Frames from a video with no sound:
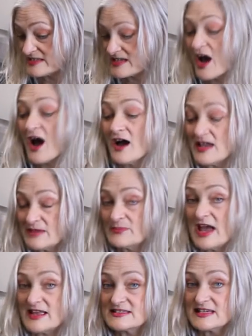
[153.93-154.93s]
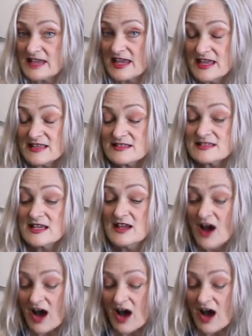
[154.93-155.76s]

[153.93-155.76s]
So I am heading it.